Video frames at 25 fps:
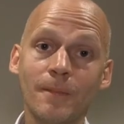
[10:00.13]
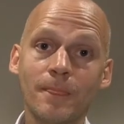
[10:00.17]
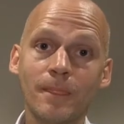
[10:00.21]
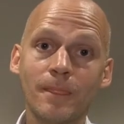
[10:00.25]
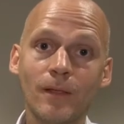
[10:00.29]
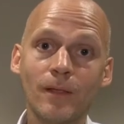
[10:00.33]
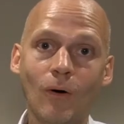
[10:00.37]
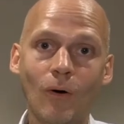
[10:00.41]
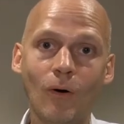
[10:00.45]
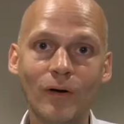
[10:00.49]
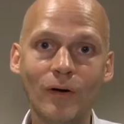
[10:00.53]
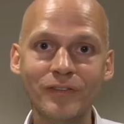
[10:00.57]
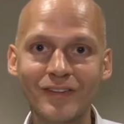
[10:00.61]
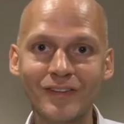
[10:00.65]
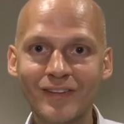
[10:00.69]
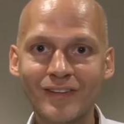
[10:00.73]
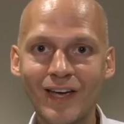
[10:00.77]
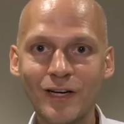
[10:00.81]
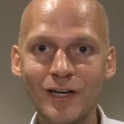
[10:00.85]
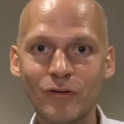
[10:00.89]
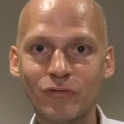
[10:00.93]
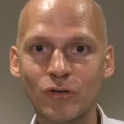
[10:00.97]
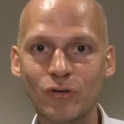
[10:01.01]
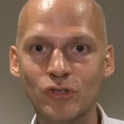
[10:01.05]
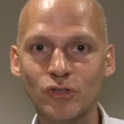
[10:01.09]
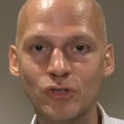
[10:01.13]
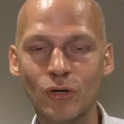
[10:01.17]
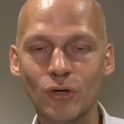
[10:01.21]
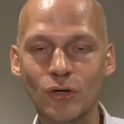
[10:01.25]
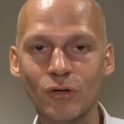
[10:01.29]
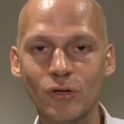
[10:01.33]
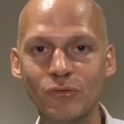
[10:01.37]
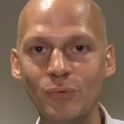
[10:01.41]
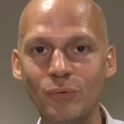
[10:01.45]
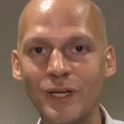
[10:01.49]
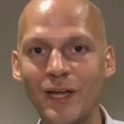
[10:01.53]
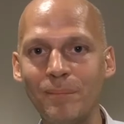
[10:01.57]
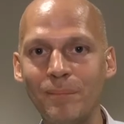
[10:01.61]
All these kind of controls
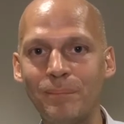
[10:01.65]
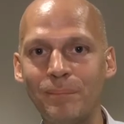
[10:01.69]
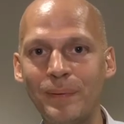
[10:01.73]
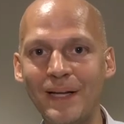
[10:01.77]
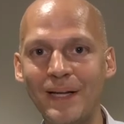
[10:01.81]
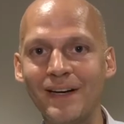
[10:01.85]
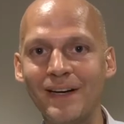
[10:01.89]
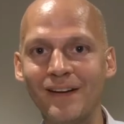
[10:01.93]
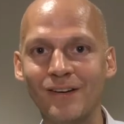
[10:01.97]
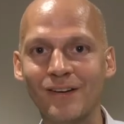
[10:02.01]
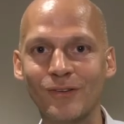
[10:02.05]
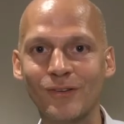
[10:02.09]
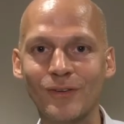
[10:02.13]
we can build into the